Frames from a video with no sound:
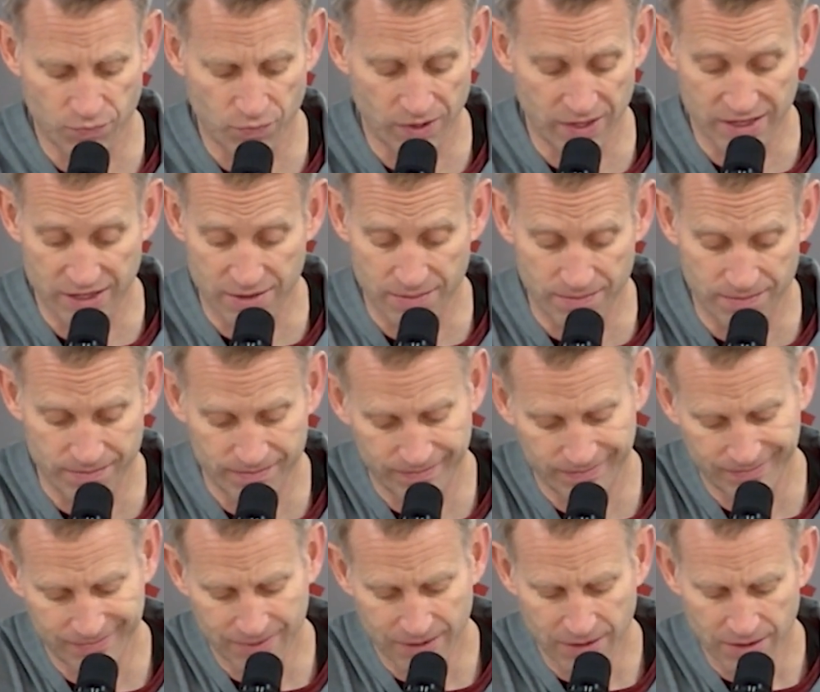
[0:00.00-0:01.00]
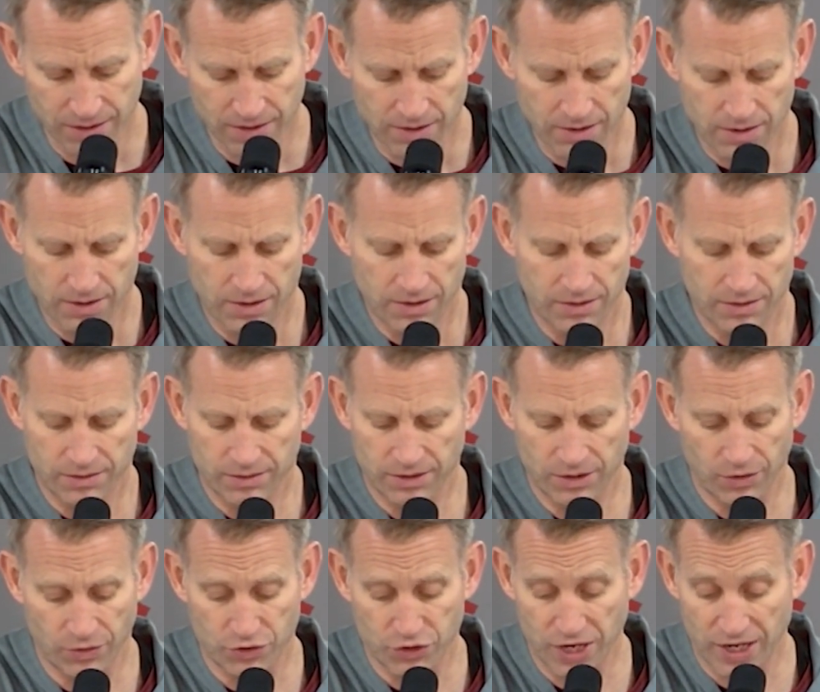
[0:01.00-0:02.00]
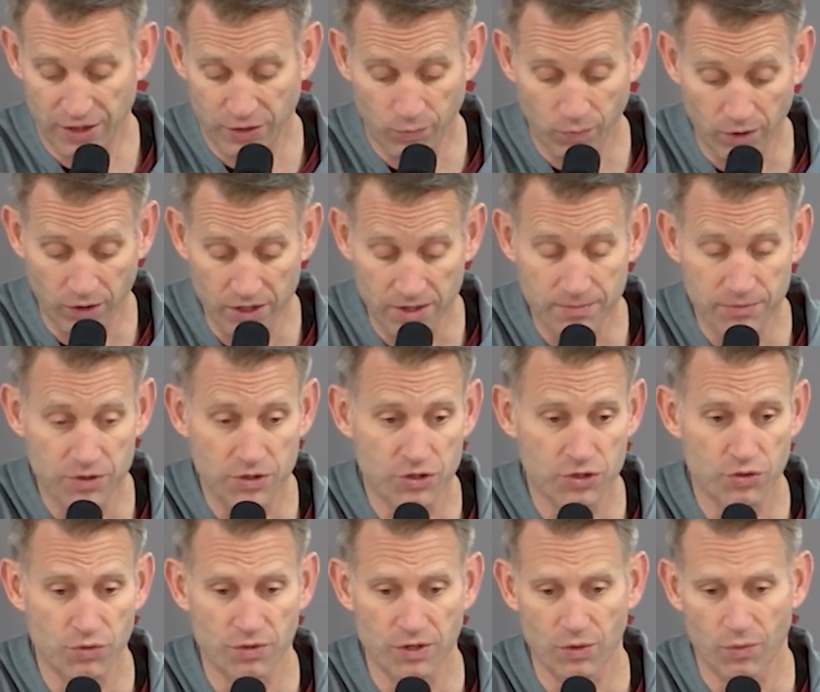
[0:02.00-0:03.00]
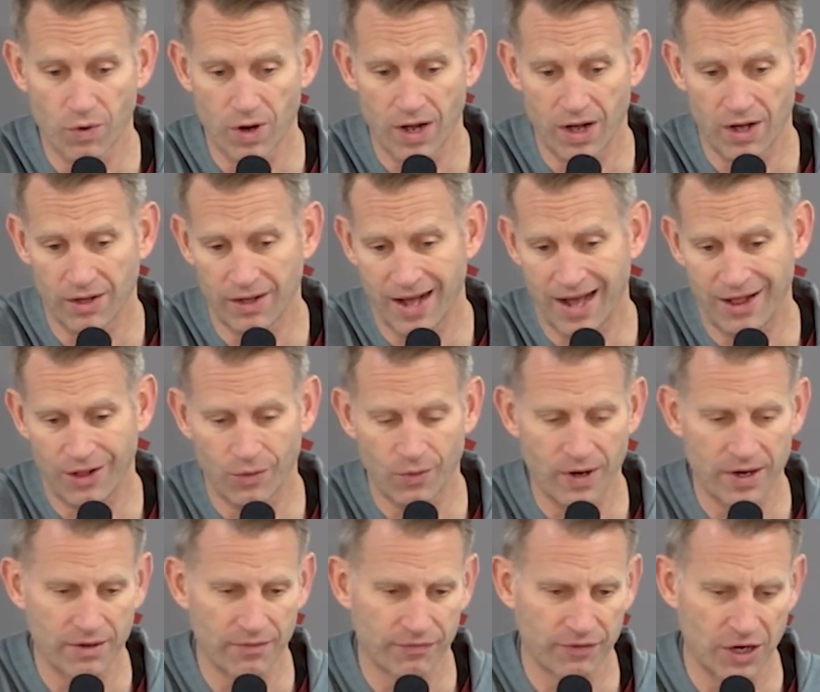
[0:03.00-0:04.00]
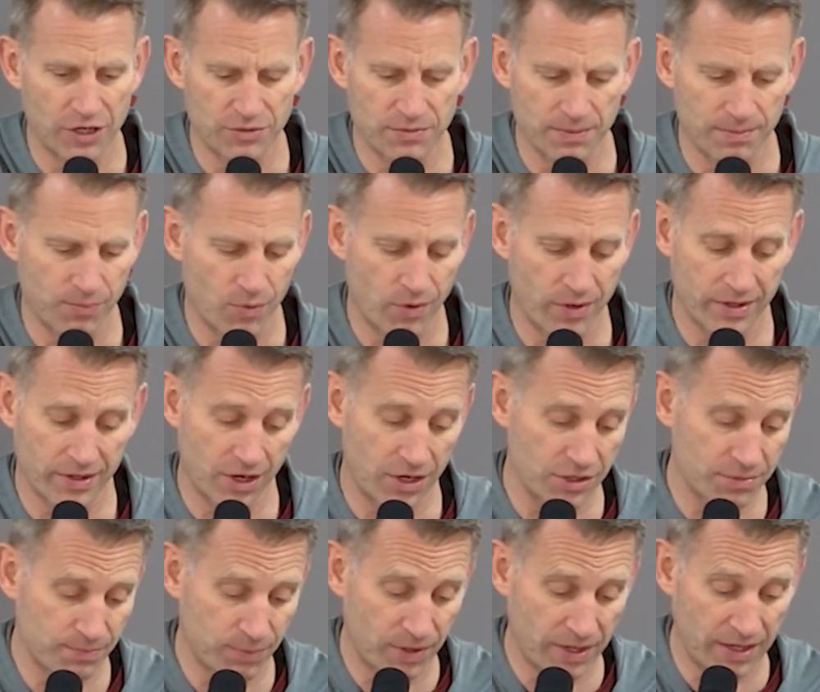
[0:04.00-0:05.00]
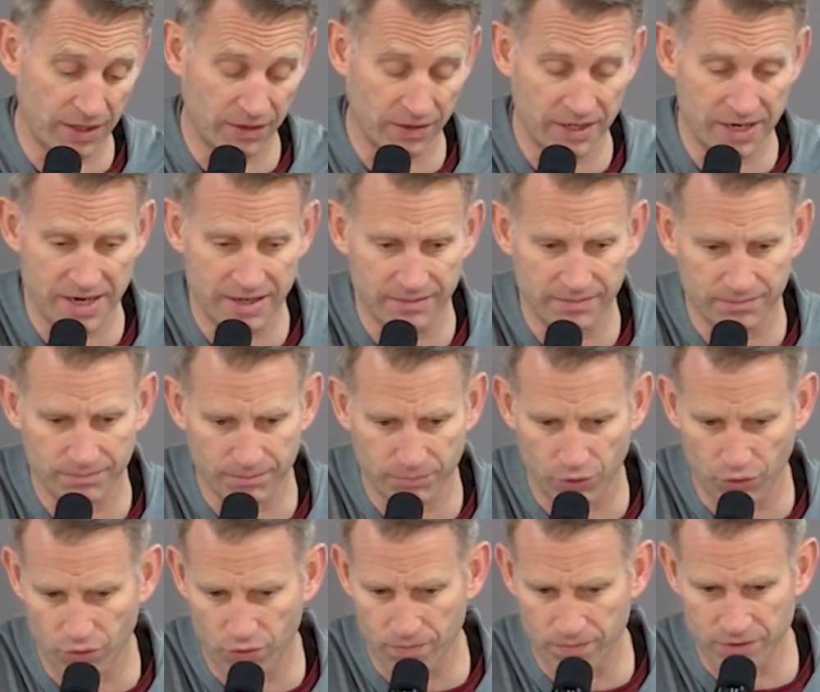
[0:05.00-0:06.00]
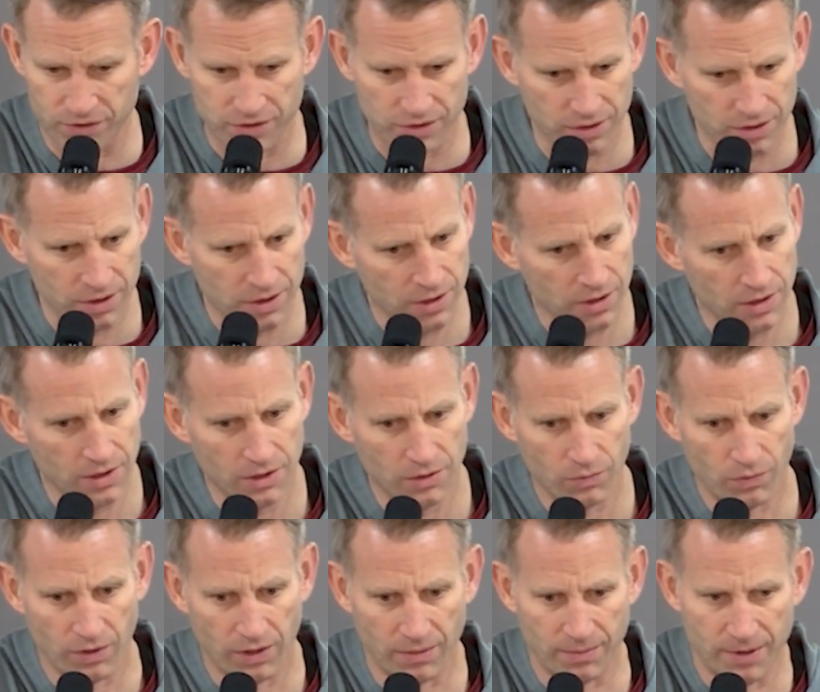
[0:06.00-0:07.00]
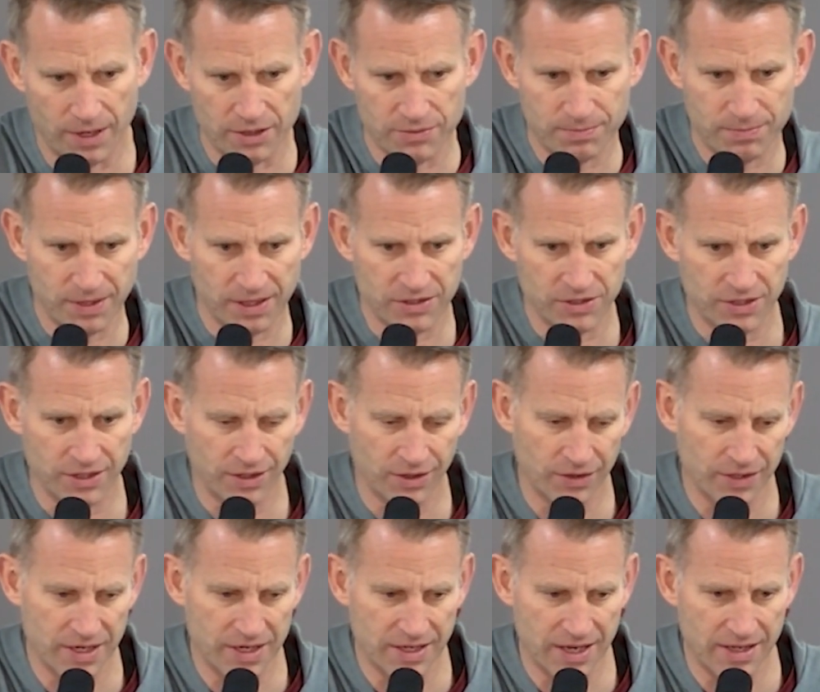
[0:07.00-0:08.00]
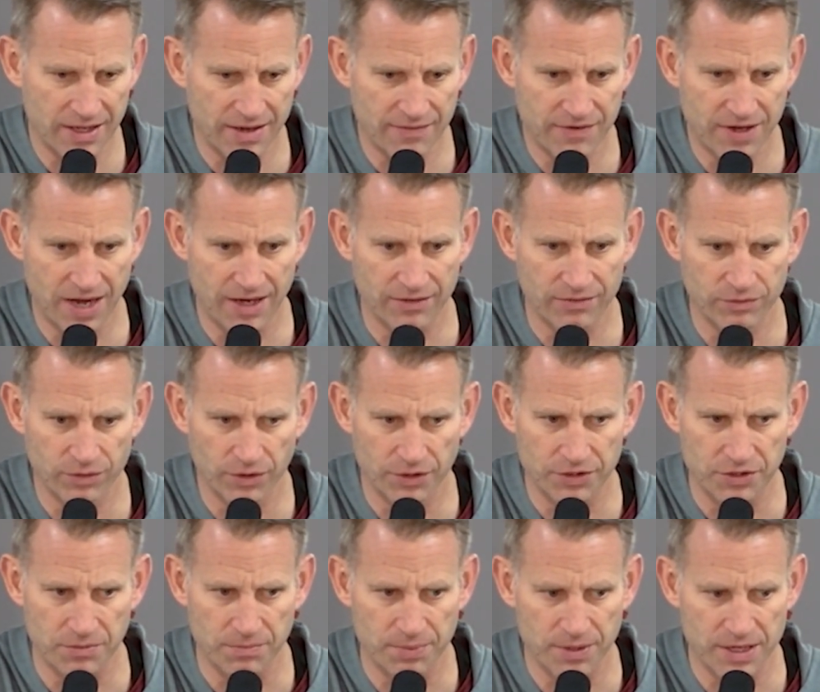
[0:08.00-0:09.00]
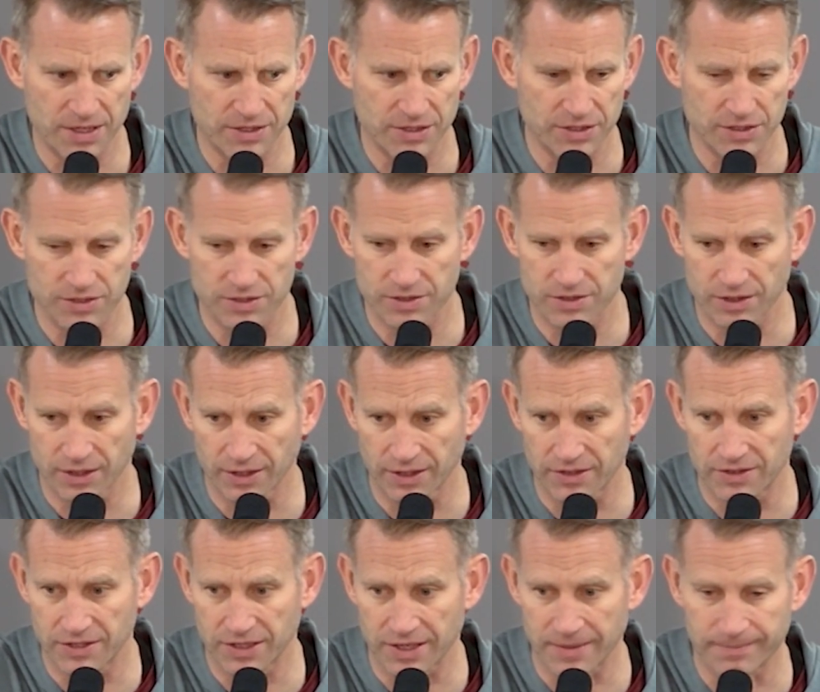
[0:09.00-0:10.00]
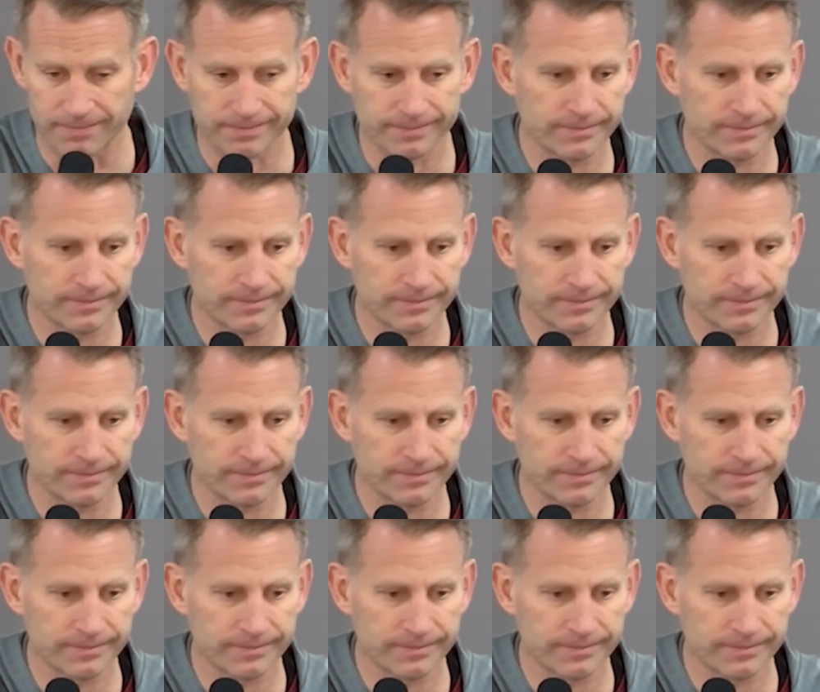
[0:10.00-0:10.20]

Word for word: We need to, you know, Jaylin Williams is shooting it well. Holloway, the freshman point guard, is playing elite. Broome's, one of the best bigs in the league. They, they've got really good pieces on the team.